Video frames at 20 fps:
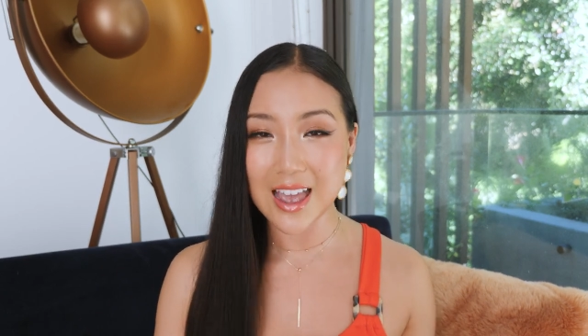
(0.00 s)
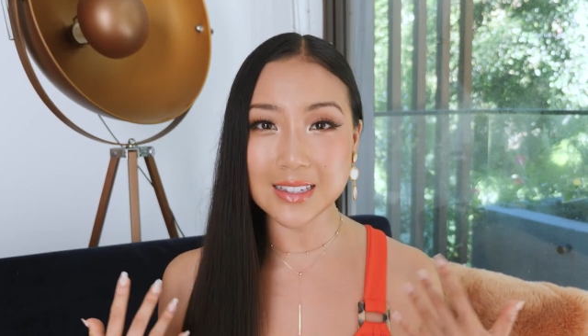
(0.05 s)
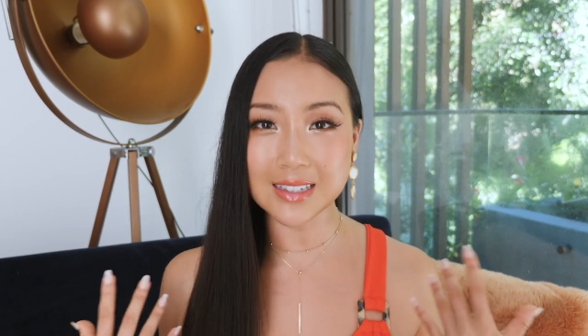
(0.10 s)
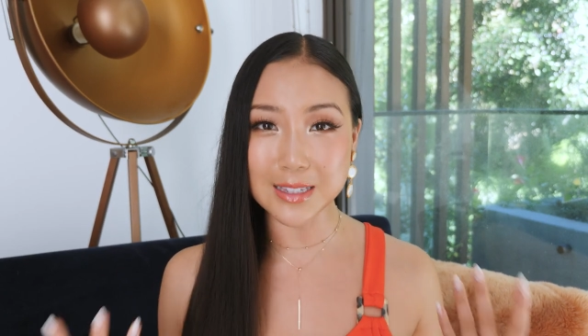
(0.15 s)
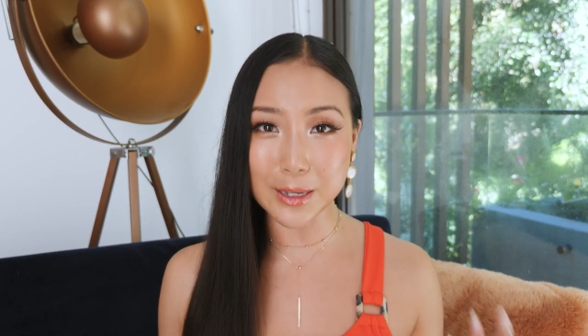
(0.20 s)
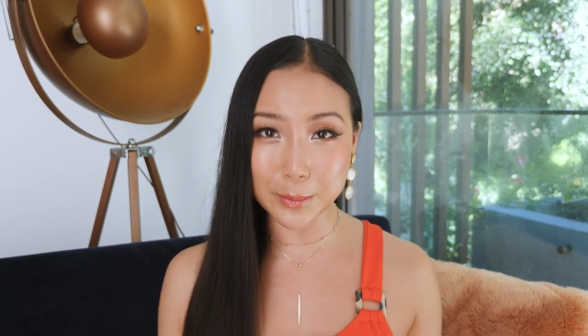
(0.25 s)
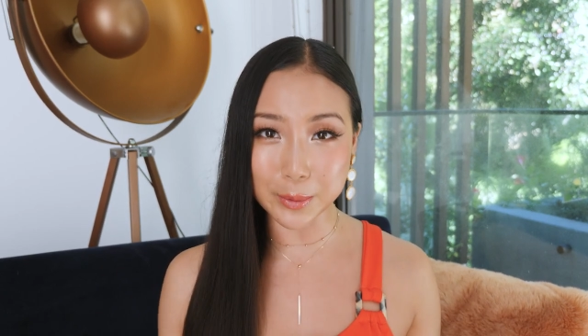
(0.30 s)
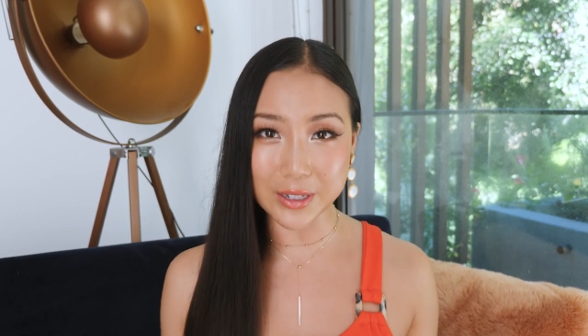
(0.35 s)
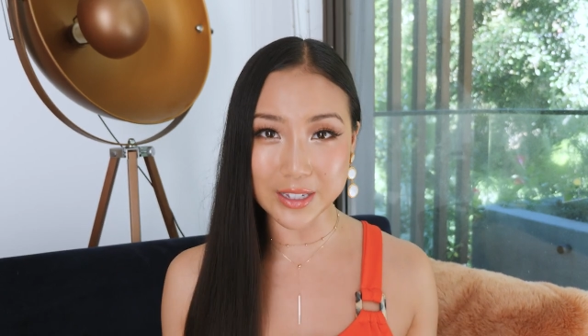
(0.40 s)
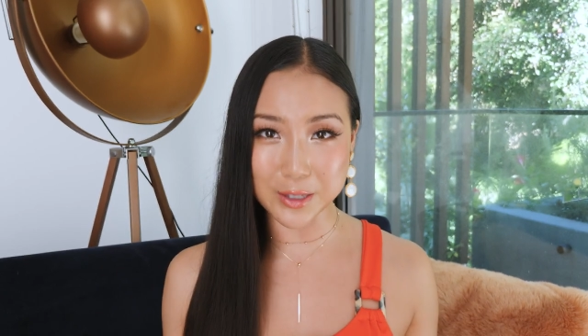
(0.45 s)

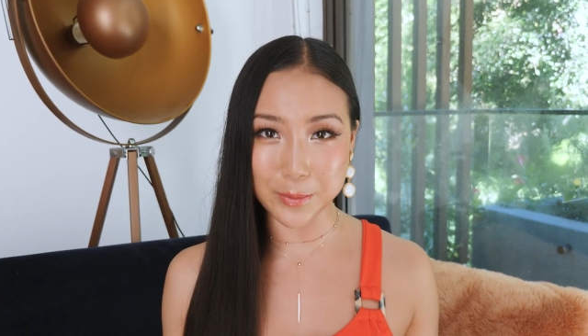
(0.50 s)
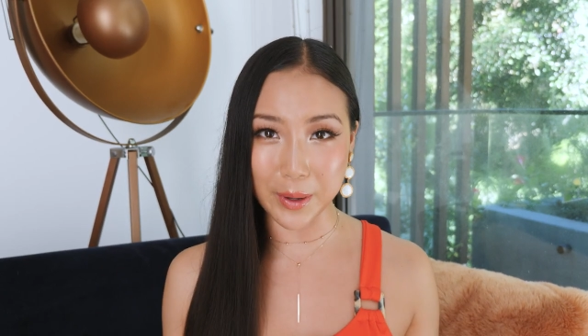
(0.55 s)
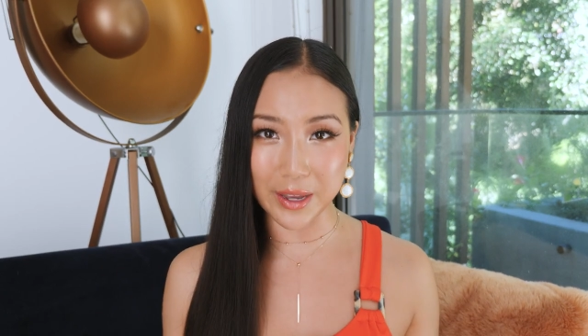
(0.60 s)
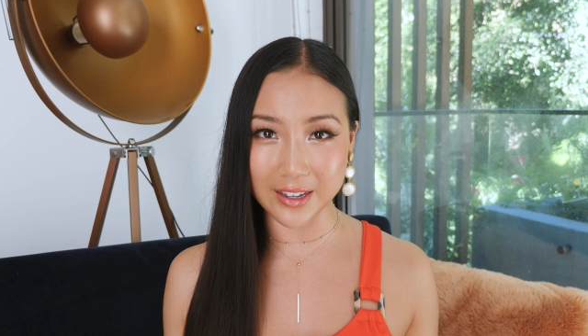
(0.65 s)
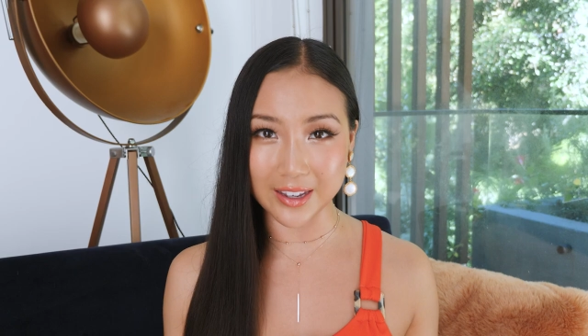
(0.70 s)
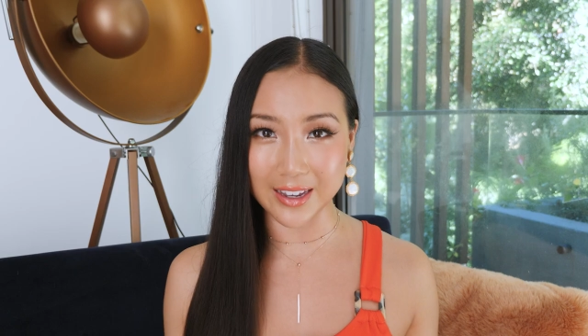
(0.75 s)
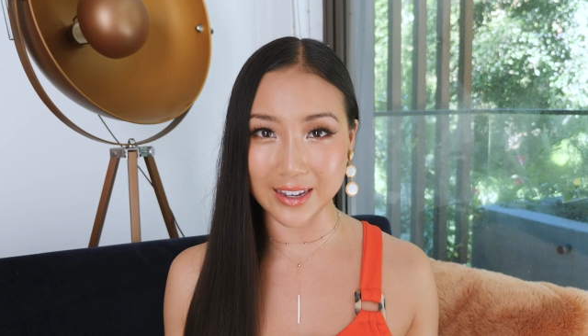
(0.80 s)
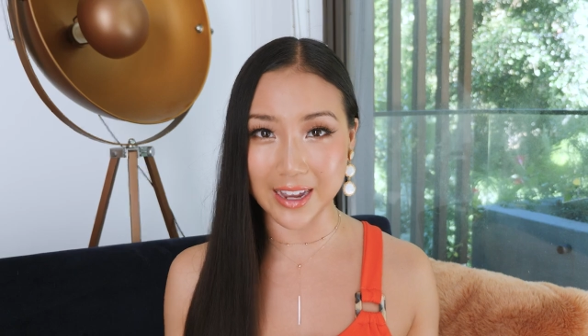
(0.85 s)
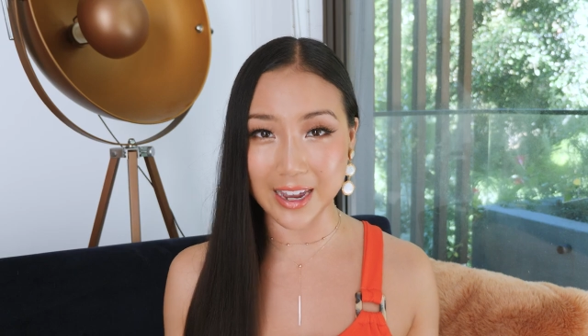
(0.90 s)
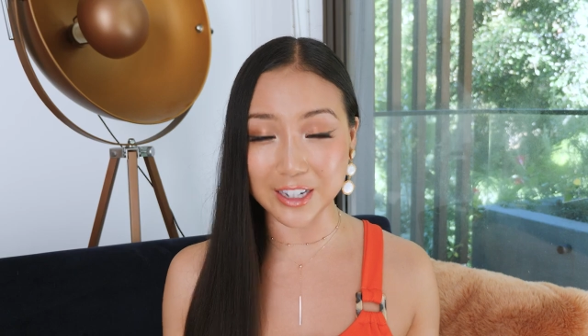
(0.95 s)
Simply
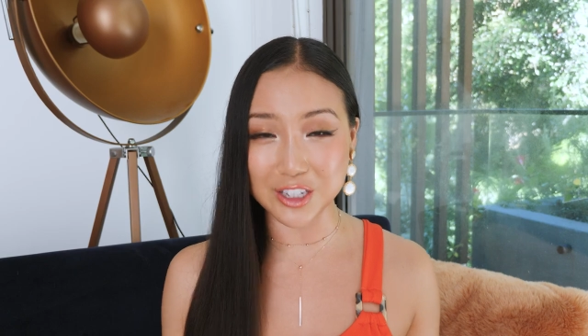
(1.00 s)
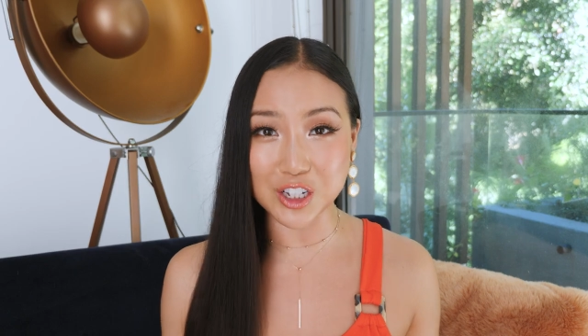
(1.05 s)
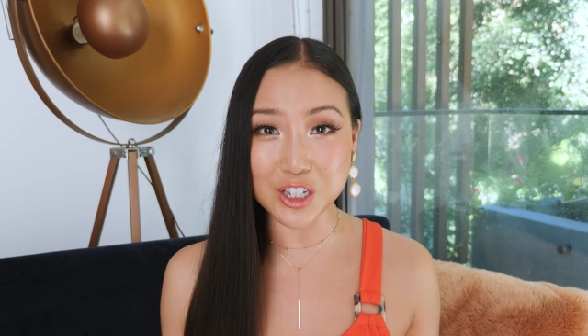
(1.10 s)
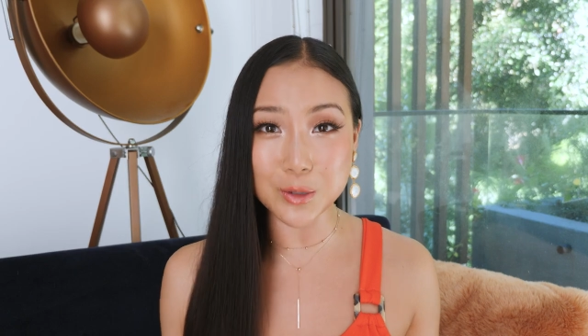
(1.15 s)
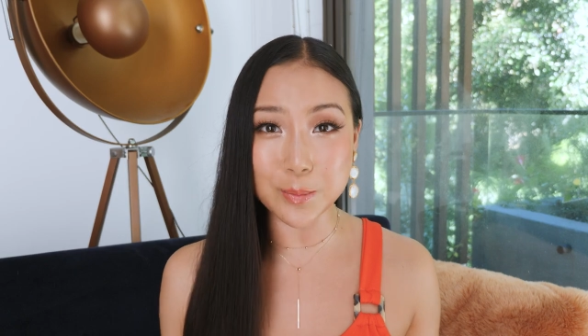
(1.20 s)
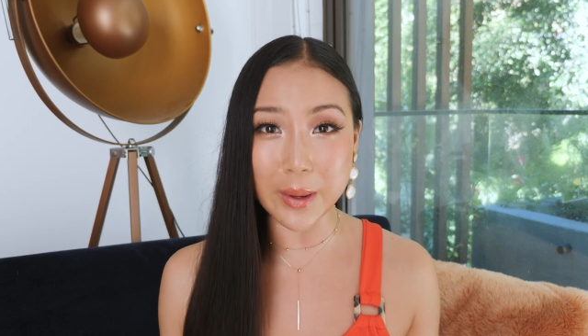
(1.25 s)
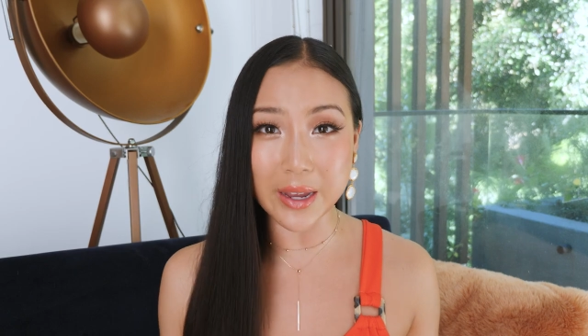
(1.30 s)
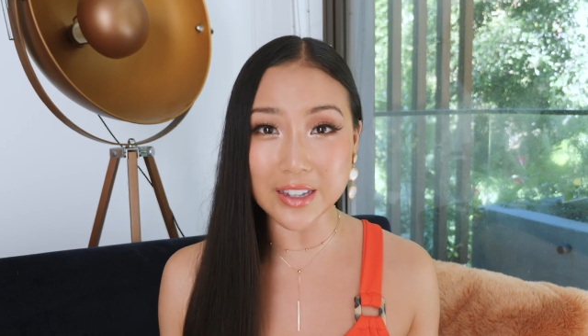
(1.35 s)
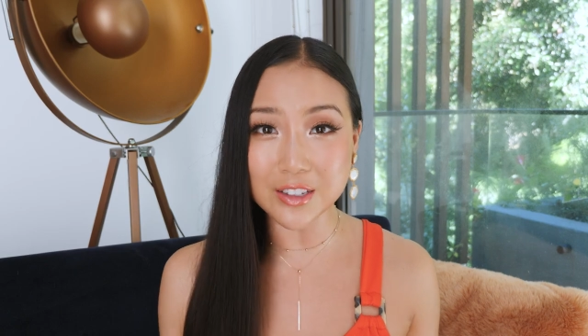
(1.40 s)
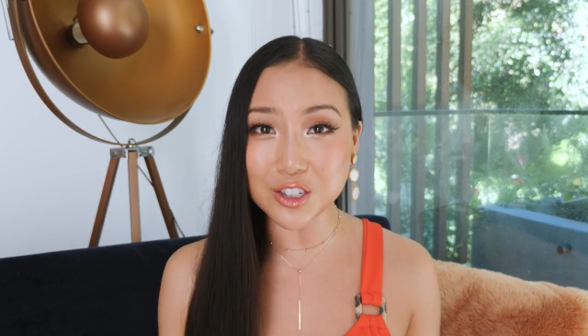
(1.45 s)
speaking, it
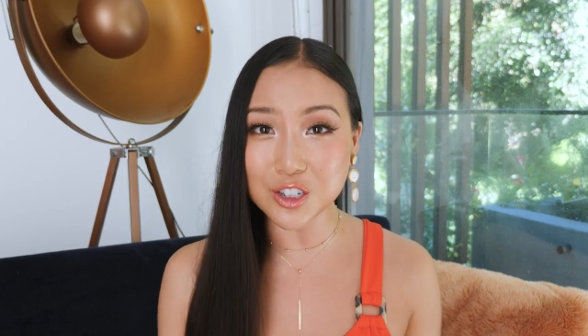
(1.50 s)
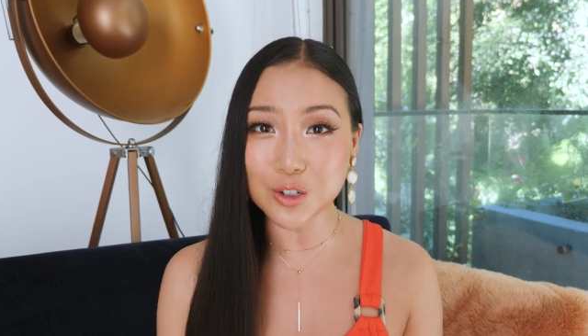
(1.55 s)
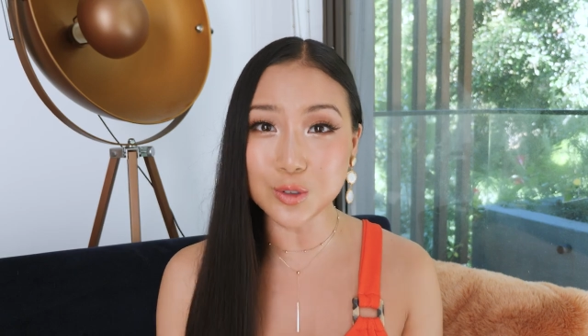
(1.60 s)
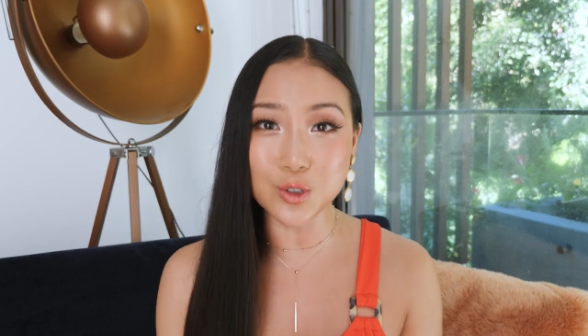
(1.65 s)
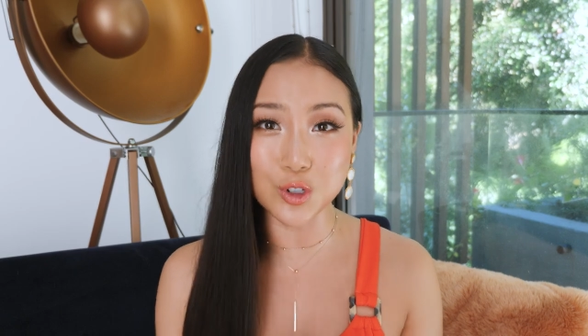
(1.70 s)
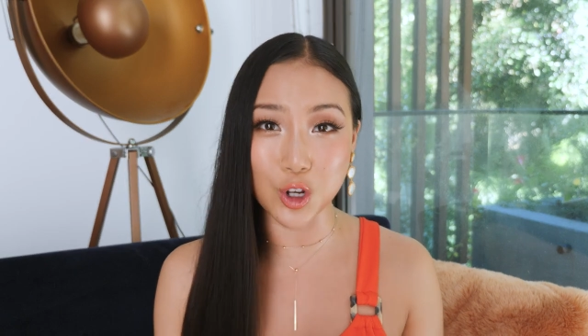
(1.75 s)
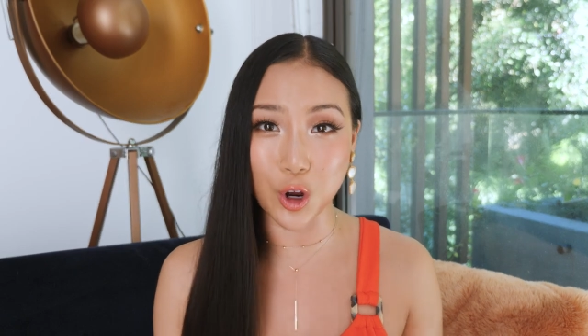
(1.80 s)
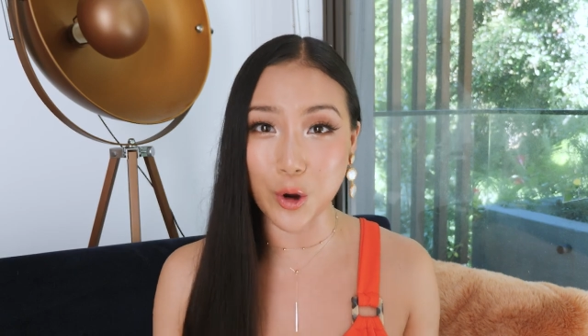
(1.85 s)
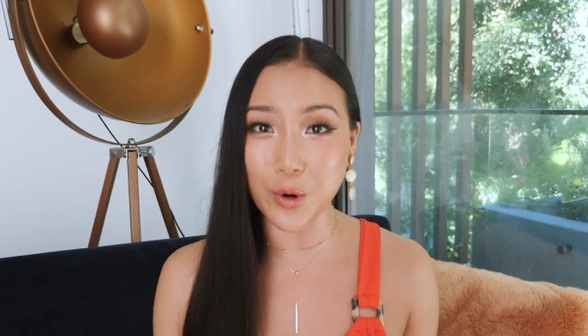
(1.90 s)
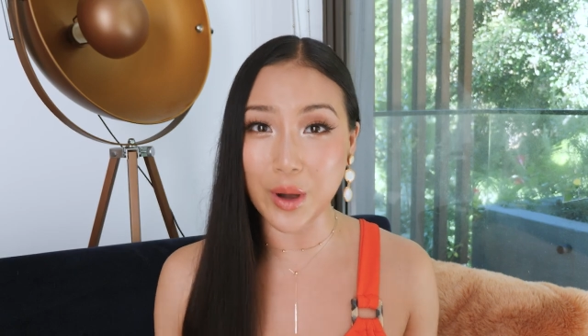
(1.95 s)
just means
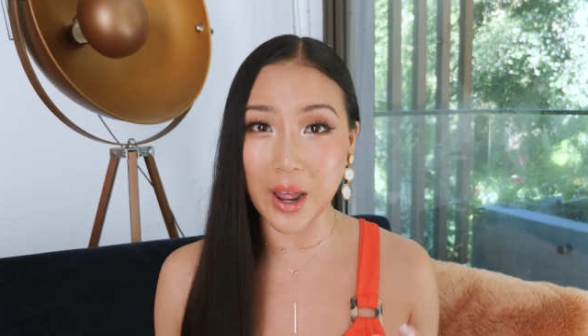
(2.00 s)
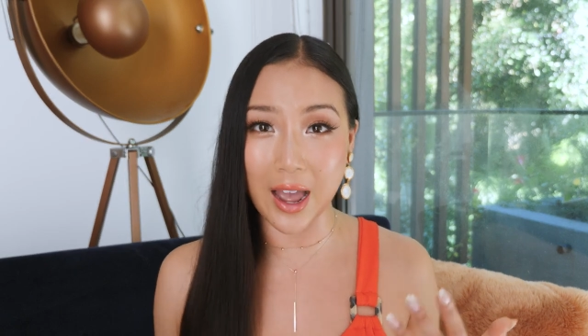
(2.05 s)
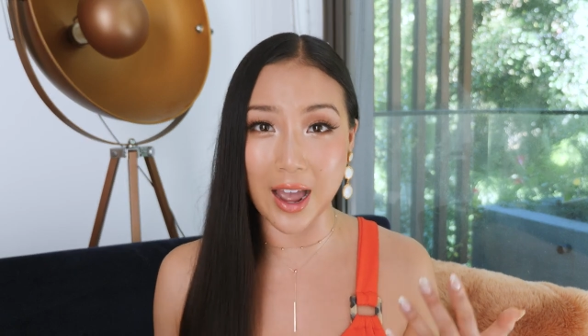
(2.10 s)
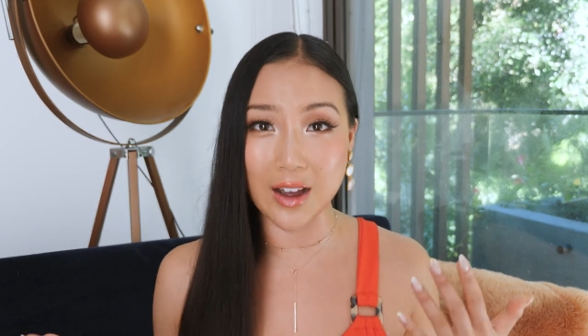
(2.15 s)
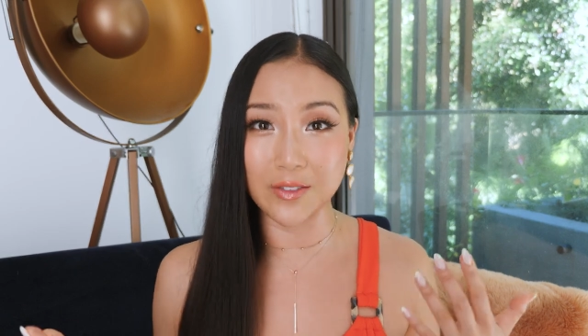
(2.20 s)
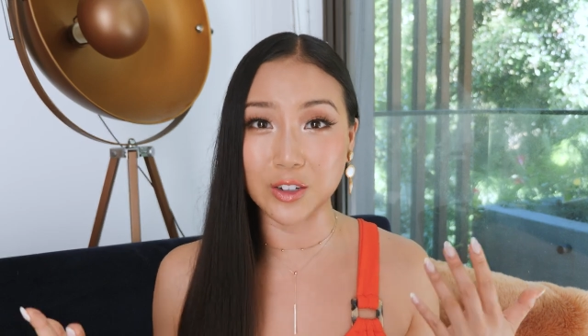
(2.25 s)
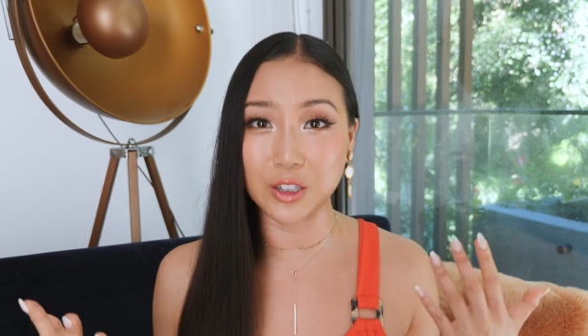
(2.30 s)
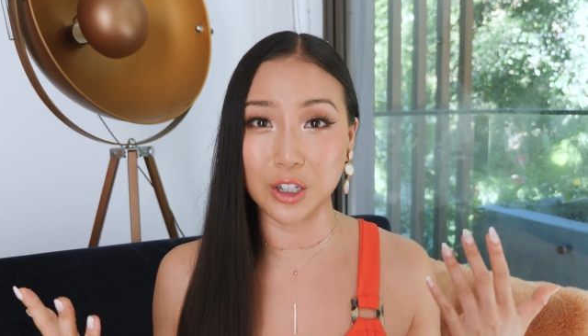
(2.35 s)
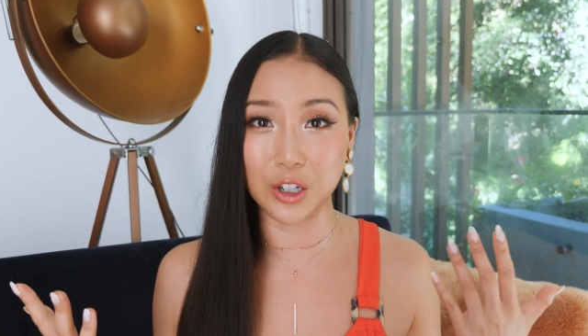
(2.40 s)
you don't have a